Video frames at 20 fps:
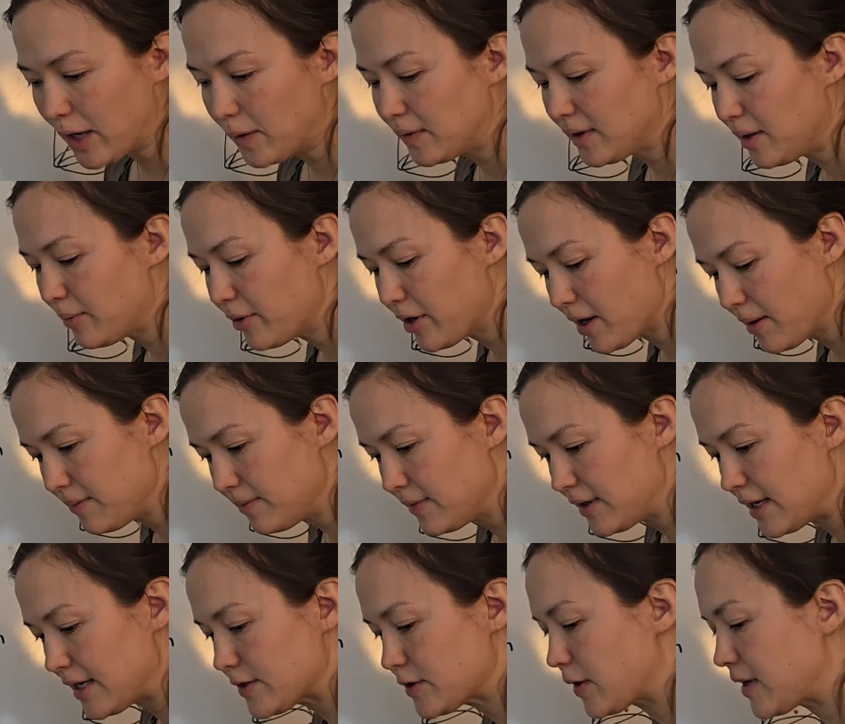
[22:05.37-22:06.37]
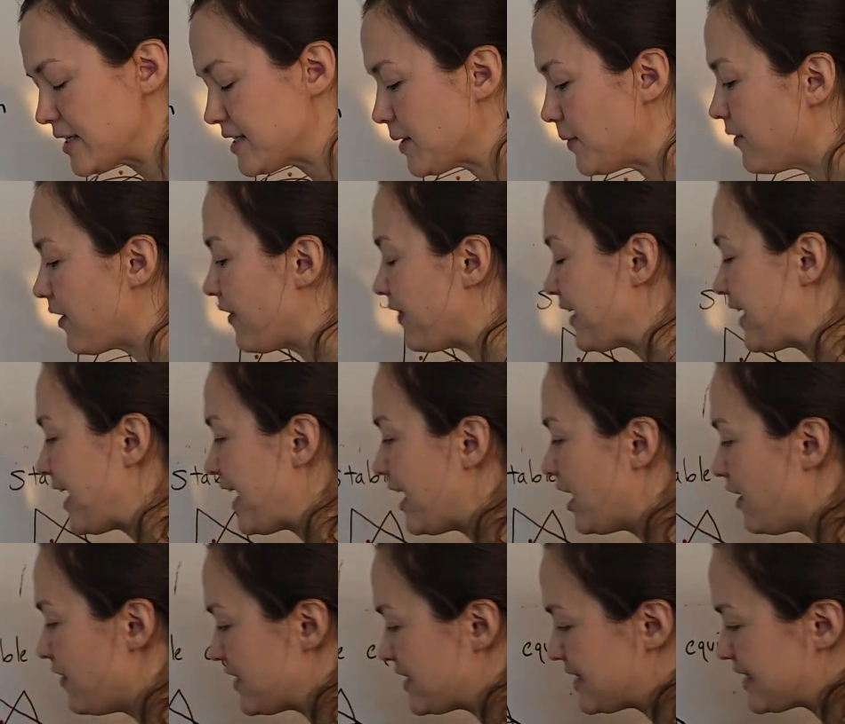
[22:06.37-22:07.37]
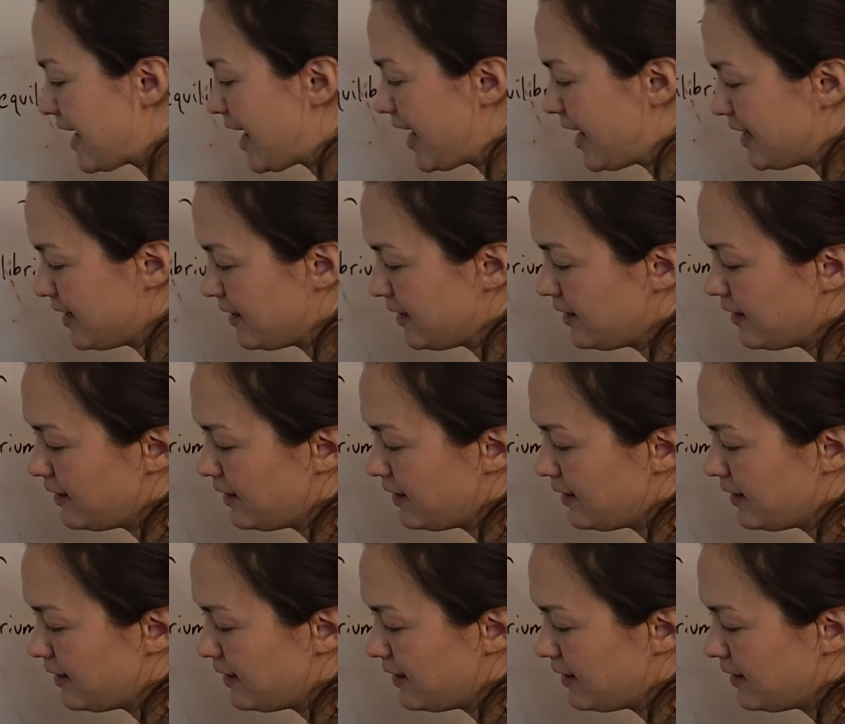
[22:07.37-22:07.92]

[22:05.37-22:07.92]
equilibrium is, okay, say we've got the can on the side.